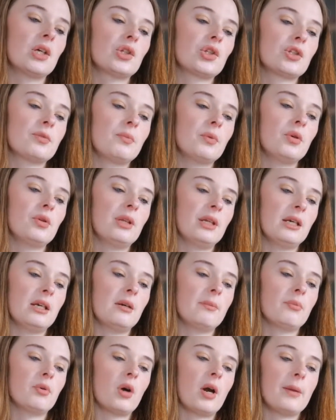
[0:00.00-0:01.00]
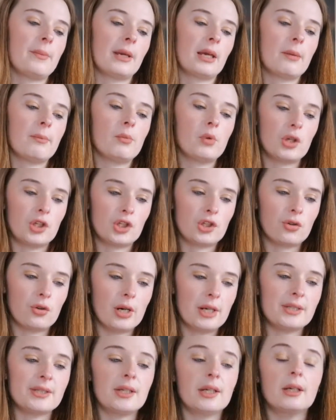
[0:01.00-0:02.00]
Smoothie Priming
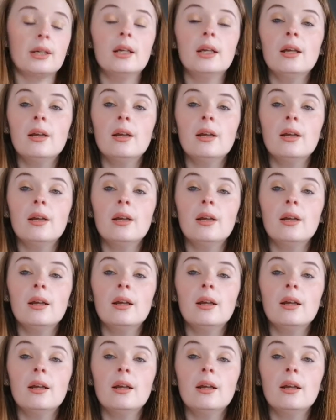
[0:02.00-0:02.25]
Moisturiser.